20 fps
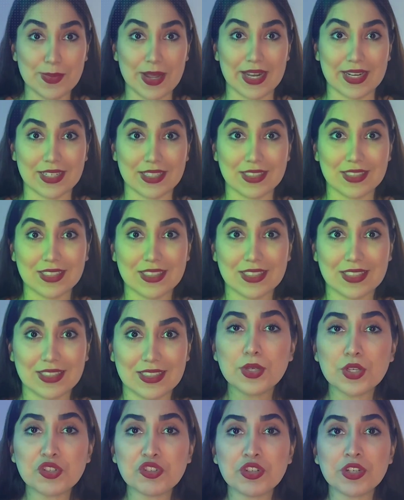method.
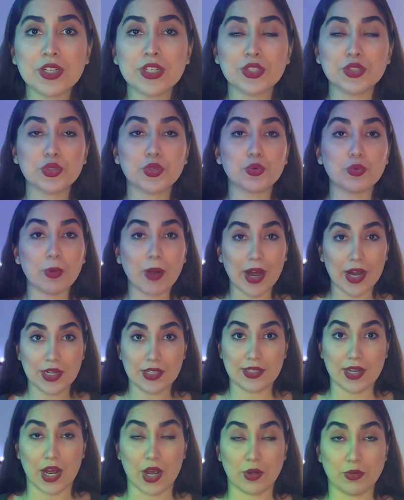Be sure to
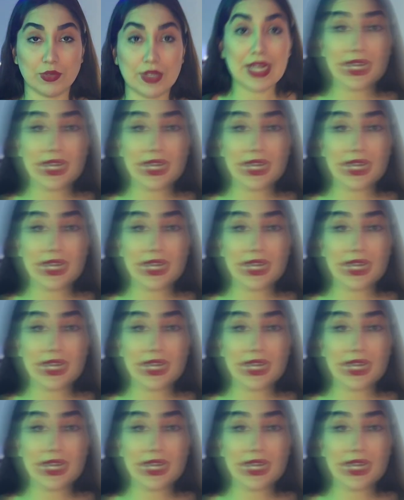write down